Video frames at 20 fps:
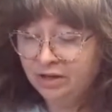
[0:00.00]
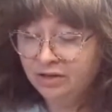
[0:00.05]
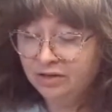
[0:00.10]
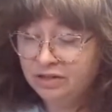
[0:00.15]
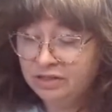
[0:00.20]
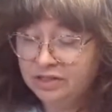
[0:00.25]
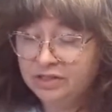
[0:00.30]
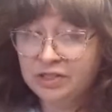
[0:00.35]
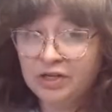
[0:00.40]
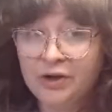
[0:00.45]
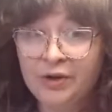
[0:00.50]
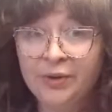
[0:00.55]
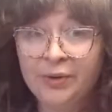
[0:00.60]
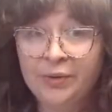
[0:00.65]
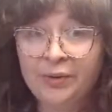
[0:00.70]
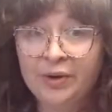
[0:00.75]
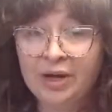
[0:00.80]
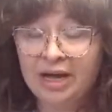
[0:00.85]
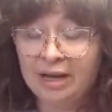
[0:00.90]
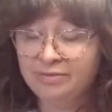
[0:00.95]

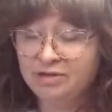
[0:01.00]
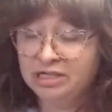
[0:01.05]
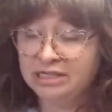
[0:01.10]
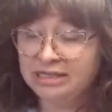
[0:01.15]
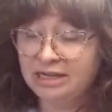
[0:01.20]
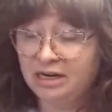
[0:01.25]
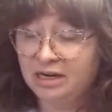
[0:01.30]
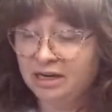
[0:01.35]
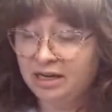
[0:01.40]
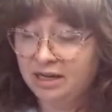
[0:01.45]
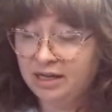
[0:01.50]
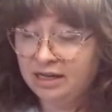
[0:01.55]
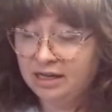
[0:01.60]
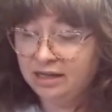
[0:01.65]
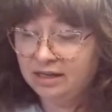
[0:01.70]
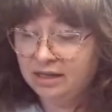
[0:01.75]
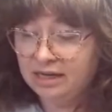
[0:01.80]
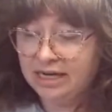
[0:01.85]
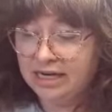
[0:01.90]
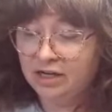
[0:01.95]
So I'm just going to
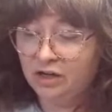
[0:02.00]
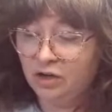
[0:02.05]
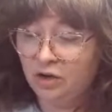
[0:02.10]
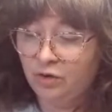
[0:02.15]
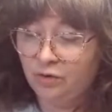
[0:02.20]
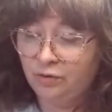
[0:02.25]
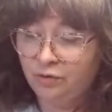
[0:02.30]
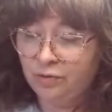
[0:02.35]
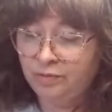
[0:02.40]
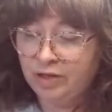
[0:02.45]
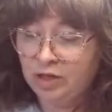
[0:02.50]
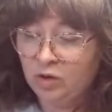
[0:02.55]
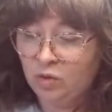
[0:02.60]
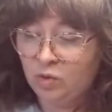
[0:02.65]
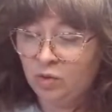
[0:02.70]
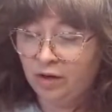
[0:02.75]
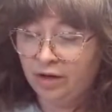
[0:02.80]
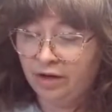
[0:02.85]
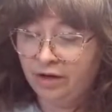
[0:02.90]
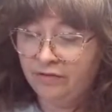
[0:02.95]
kind of go from the
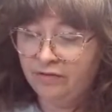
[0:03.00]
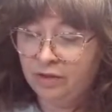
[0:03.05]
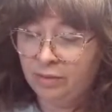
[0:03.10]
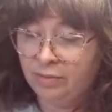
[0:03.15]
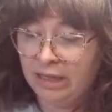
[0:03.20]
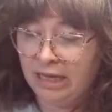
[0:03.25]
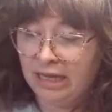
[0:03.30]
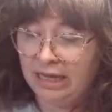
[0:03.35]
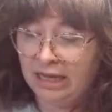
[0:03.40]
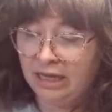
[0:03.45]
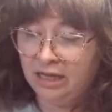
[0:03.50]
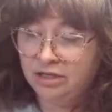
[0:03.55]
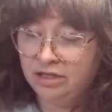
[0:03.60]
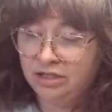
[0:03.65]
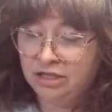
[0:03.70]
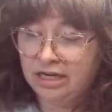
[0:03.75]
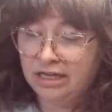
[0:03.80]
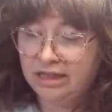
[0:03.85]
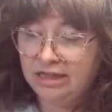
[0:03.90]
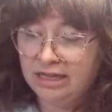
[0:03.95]
corner of the
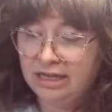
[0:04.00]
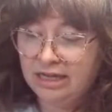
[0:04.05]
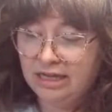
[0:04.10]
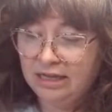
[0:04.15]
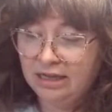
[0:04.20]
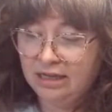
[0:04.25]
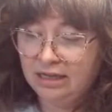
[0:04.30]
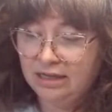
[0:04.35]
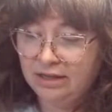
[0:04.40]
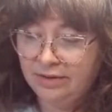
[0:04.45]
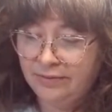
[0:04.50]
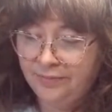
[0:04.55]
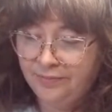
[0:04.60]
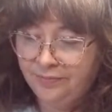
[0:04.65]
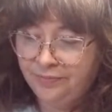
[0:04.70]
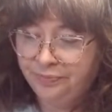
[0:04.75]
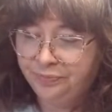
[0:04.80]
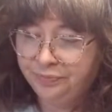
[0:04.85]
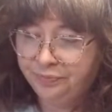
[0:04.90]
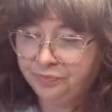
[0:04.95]
page, I think.
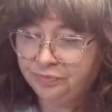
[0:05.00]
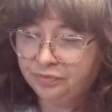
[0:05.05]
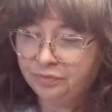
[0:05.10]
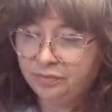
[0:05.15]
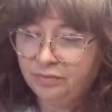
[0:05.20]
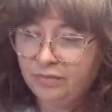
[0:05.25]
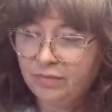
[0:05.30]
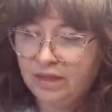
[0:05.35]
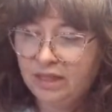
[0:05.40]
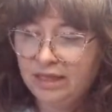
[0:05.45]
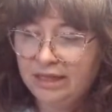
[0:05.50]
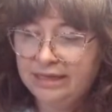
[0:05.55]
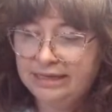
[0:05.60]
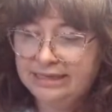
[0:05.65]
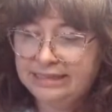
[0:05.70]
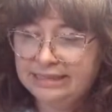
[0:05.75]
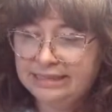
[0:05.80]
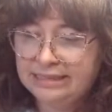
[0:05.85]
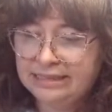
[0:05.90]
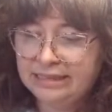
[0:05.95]

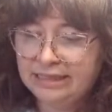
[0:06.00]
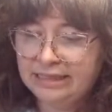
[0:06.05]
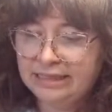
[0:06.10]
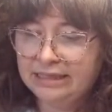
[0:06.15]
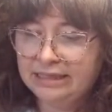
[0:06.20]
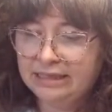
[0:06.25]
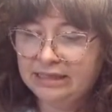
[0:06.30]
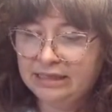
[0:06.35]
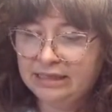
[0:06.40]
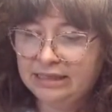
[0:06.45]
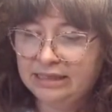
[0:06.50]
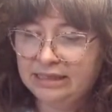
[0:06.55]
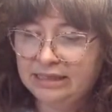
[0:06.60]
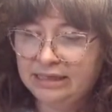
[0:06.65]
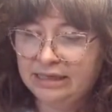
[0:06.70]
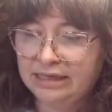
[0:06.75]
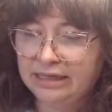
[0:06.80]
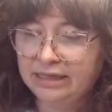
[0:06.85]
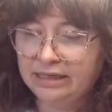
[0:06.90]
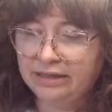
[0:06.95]
Let's see. I
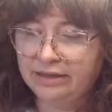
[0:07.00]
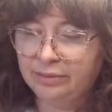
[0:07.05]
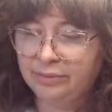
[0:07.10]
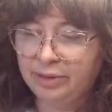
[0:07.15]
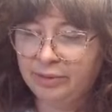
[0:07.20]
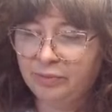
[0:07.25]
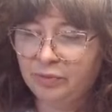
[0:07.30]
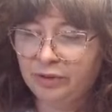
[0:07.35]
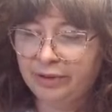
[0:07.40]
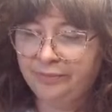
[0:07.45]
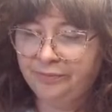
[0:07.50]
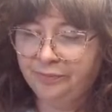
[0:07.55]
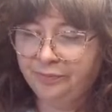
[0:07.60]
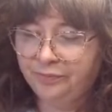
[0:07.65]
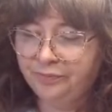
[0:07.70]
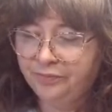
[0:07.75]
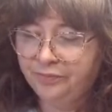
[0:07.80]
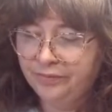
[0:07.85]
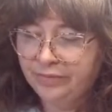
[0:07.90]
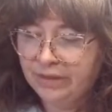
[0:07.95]
think I need a little bit more.
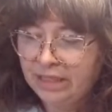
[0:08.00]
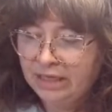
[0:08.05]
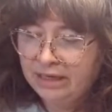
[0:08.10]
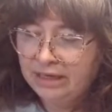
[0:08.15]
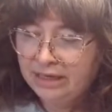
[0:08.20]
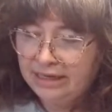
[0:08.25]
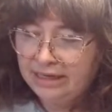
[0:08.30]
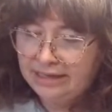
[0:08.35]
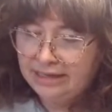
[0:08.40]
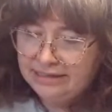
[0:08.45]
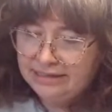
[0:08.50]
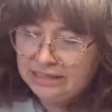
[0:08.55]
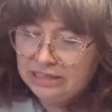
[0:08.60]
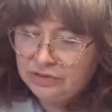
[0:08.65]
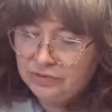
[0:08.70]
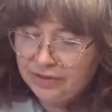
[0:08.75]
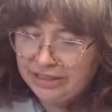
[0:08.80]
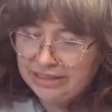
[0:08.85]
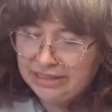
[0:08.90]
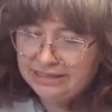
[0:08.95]
And this
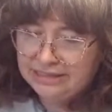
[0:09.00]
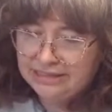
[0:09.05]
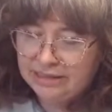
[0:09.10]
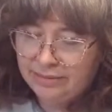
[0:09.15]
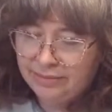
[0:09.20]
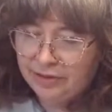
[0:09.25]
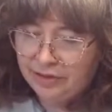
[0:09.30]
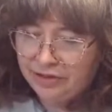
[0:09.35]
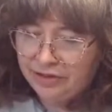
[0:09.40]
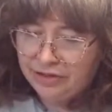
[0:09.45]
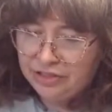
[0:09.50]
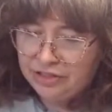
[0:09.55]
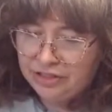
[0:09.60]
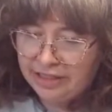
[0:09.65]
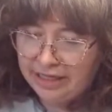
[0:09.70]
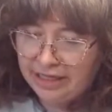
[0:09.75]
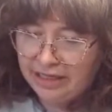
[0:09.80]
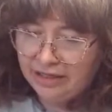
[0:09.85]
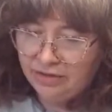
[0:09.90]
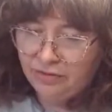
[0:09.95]
is really similar to
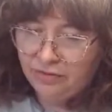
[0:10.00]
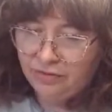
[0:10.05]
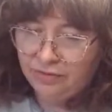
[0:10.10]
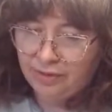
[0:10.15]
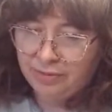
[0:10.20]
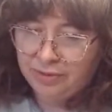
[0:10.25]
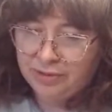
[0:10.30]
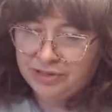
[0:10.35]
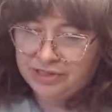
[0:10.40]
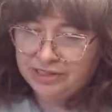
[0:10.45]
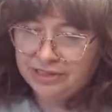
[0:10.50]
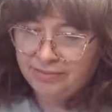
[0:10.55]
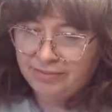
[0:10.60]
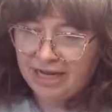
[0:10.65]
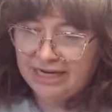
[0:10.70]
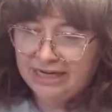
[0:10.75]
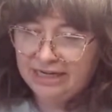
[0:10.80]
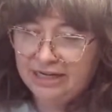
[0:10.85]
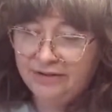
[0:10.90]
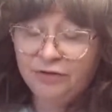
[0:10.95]
like rubber cement.